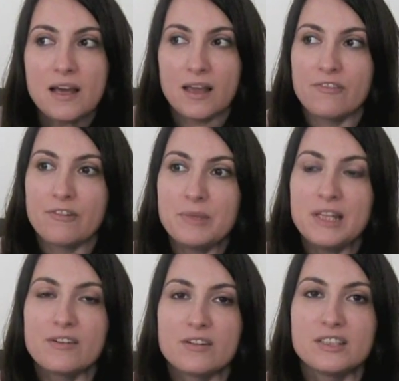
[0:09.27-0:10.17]
I have
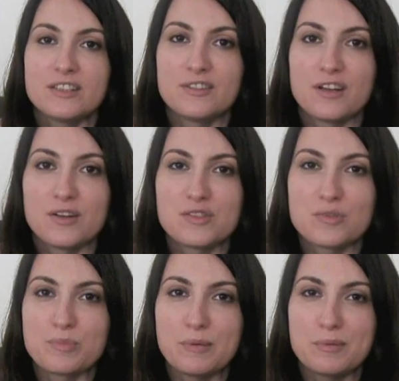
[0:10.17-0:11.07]
Emilia running around,
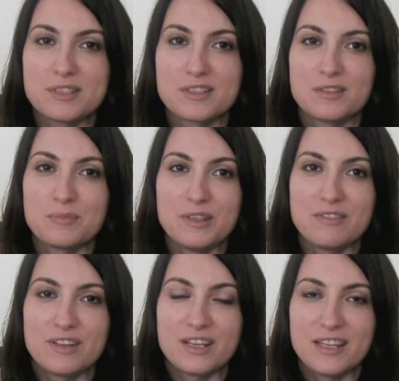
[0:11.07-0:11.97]
so probably it's going to be
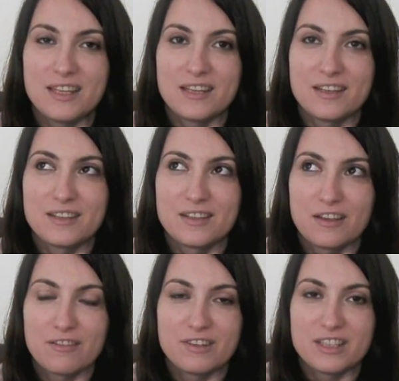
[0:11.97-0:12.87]
a
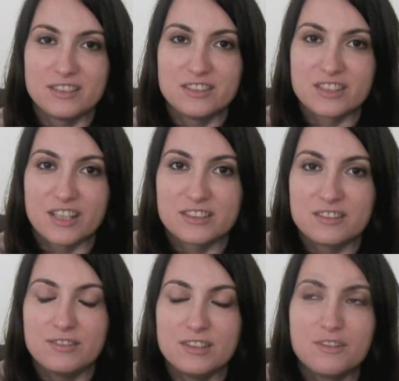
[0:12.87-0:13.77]
very
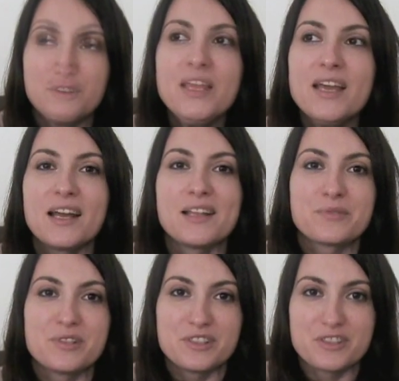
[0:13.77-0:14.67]
distracted video, and
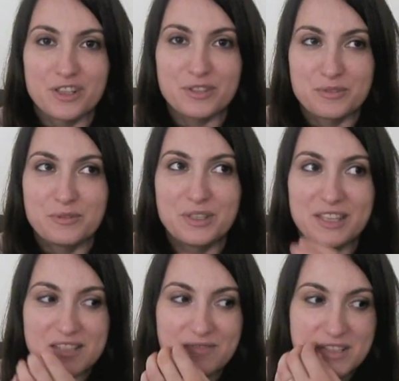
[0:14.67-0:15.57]
I'm going to try to do
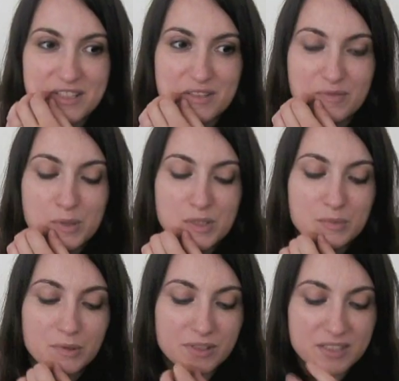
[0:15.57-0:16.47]
it as fast as possible.